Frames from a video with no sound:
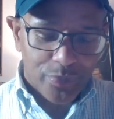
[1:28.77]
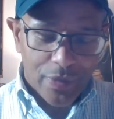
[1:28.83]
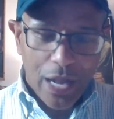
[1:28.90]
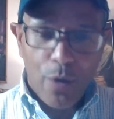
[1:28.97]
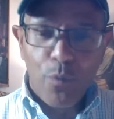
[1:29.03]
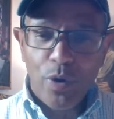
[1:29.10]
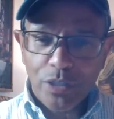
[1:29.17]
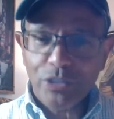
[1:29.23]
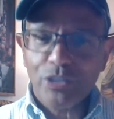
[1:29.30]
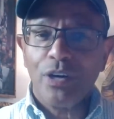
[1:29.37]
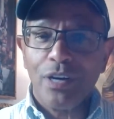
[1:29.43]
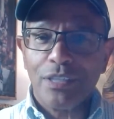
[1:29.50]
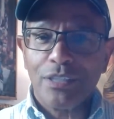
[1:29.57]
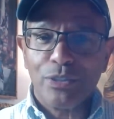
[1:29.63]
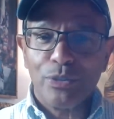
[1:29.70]
I want
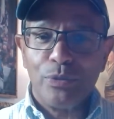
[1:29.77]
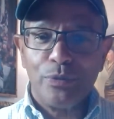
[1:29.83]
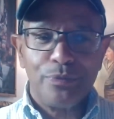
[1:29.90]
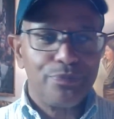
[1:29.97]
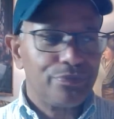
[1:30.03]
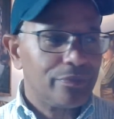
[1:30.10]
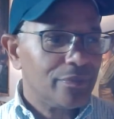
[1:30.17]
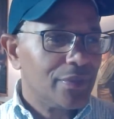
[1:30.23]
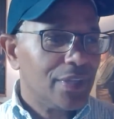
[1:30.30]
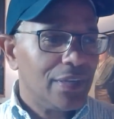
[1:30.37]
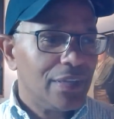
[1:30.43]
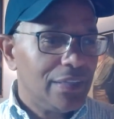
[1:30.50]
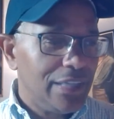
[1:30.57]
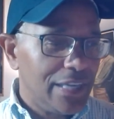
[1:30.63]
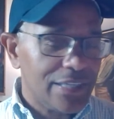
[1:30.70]
y'all to
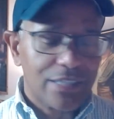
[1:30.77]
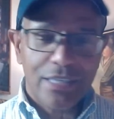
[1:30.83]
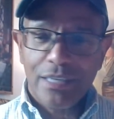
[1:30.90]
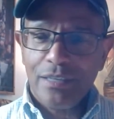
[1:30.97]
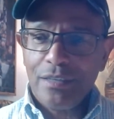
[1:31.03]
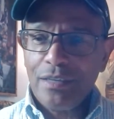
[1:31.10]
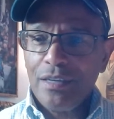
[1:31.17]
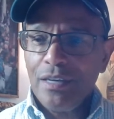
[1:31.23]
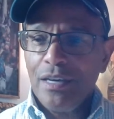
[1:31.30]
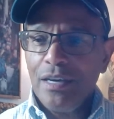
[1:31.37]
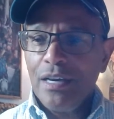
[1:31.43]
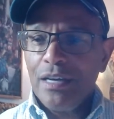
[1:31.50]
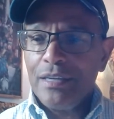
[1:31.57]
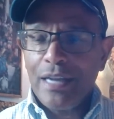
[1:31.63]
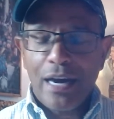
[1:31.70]
listen.
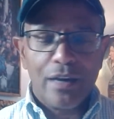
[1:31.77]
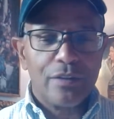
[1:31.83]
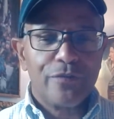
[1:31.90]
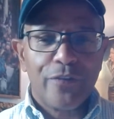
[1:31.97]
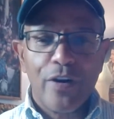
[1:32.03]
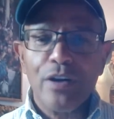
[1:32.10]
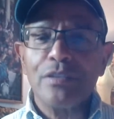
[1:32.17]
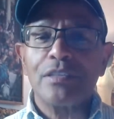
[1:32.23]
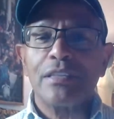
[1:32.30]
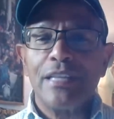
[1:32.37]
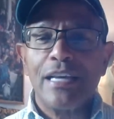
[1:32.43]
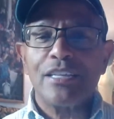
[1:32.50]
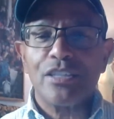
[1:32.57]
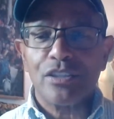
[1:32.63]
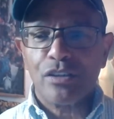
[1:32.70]
Now, first,
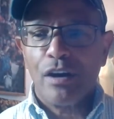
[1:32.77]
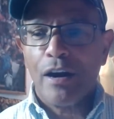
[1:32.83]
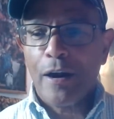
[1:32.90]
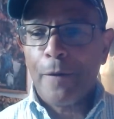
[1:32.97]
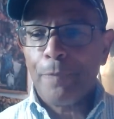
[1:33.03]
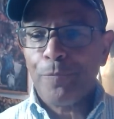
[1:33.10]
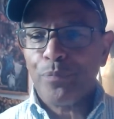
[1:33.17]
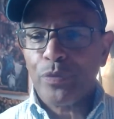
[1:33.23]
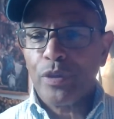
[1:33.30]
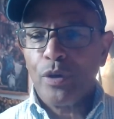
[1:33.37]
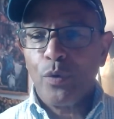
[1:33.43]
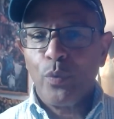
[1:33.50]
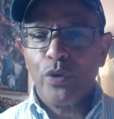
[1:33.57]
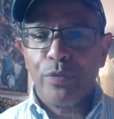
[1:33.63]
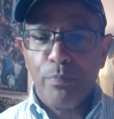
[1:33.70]
let's start
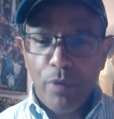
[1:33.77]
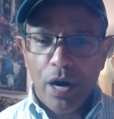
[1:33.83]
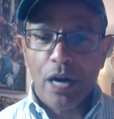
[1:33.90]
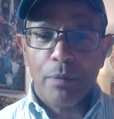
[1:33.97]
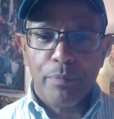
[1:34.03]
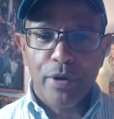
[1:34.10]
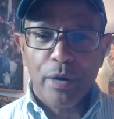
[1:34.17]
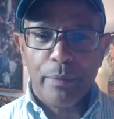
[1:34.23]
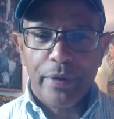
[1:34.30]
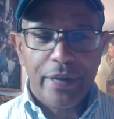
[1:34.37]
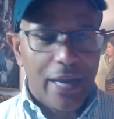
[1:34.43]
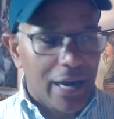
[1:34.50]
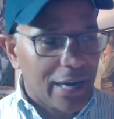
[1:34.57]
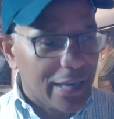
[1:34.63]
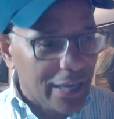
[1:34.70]
with Mark Berman.
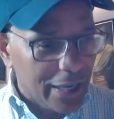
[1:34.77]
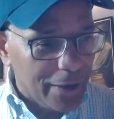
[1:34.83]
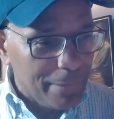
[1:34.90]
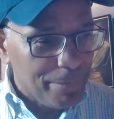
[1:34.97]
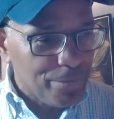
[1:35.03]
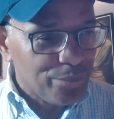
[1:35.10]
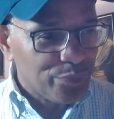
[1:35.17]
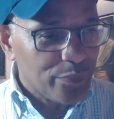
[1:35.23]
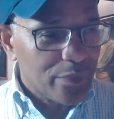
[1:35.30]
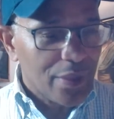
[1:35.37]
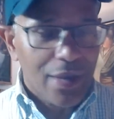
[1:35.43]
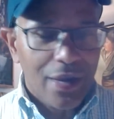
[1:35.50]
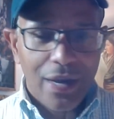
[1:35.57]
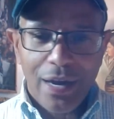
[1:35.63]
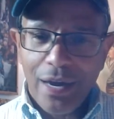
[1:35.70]
Now, again,
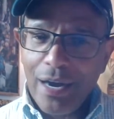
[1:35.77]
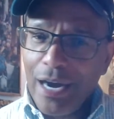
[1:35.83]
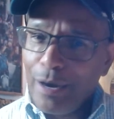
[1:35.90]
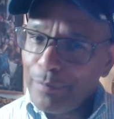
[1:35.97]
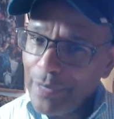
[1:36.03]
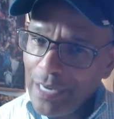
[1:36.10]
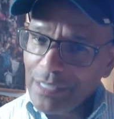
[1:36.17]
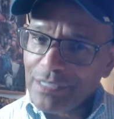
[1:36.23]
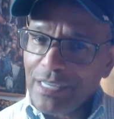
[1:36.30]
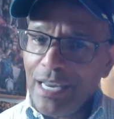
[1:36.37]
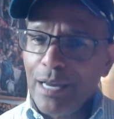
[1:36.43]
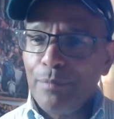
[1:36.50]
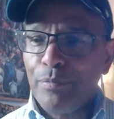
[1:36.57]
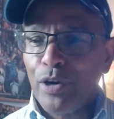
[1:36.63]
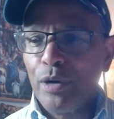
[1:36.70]
I'm not
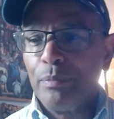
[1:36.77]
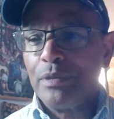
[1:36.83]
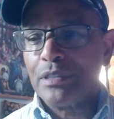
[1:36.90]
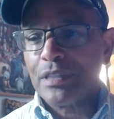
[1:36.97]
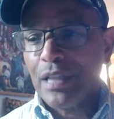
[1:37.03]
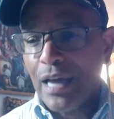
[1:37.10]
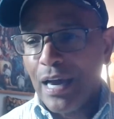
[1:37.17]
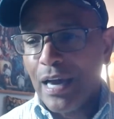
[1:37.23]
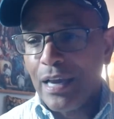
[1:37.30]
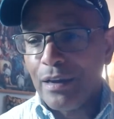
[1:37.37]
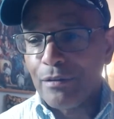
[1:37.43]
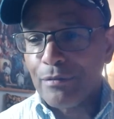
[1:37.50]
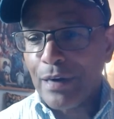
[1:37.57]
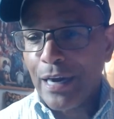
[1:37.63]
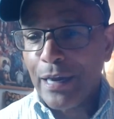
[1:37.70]
saying Berman's lying,
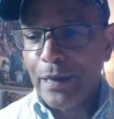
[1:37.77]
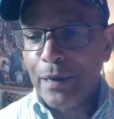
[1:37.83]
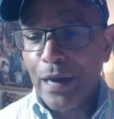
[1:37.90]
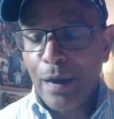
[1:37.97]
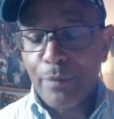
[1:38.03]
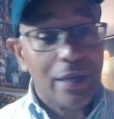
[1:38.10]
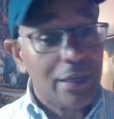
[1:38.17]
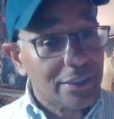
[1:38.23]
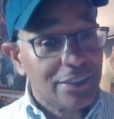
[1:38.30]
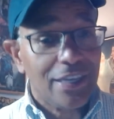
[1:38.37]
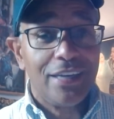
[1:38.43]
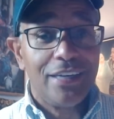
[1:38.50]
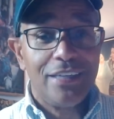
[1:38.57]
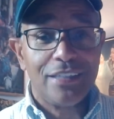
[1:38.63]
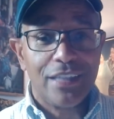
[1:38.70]
right? I'm not
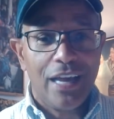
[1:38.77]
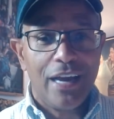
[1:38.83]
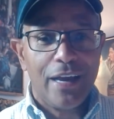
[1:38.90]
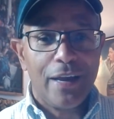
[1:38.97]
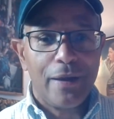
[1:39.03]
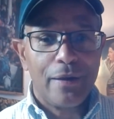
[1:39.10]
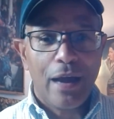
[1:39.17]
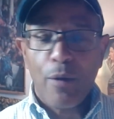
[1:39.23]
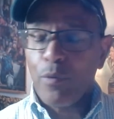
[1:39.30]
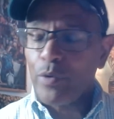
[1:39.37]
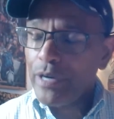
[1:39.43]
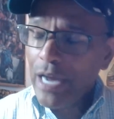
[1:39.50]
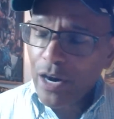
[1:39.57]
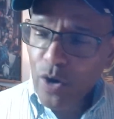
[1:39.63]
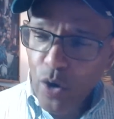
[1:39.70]
saying he's lying. I will
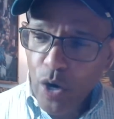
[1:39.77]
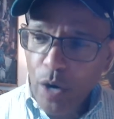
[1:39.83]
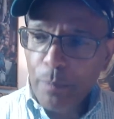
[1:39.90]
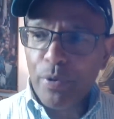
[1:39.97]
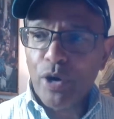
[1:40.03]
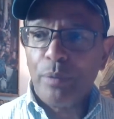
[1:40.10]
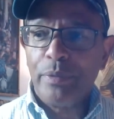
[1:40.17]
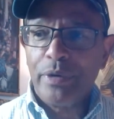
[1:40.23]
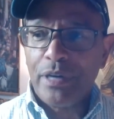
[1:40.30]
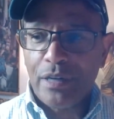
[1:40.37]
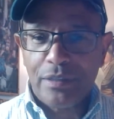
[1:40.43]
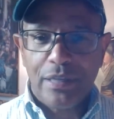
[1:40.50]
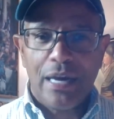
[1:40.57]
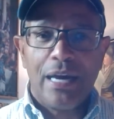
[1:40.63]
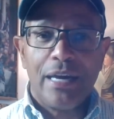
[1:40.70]
not call Berman a
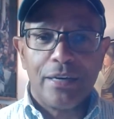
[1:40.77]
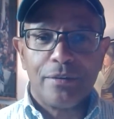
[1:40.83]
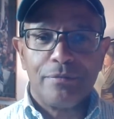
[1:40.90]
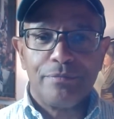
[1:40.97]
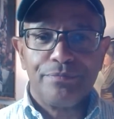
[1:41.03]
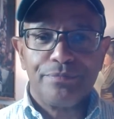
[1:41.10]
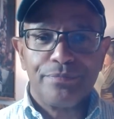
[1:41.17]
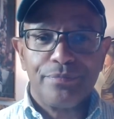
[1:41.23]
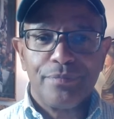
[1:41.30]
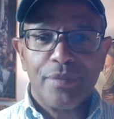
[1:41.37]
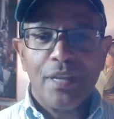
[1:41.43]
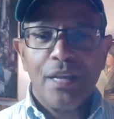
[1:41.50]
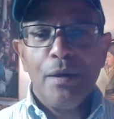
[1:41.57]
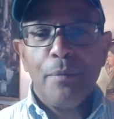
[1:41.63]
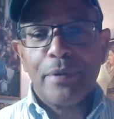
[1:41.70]
liar.
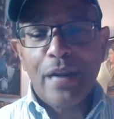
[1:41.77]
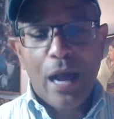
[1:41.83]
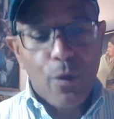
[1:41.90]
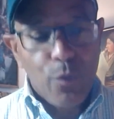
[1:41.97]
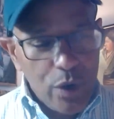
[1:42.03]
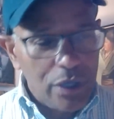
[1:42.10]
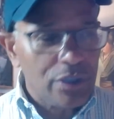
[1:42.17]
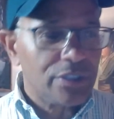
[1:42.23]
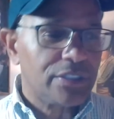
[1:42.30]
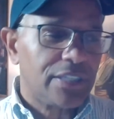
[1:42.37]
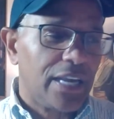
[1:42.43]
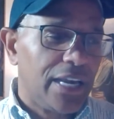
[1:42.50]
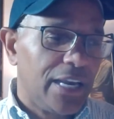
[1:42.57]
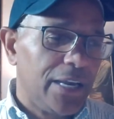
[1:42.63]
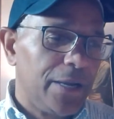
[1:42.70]
But I will
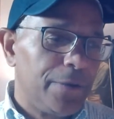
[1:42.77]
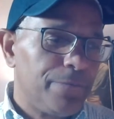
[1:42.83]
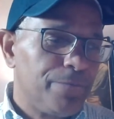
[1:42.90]
say